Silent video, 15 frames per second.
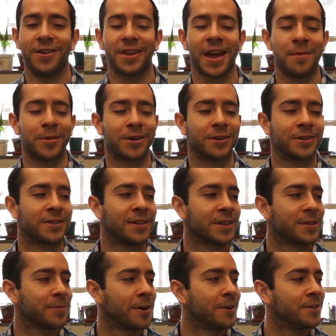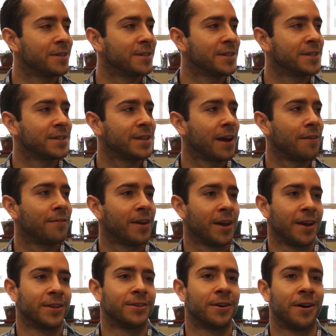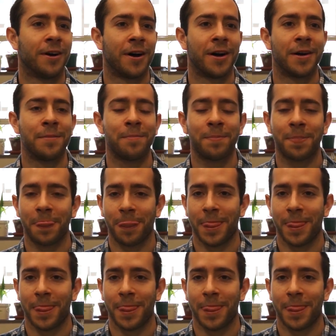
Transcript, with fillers: with chemicals and explosions and stuff. So, um,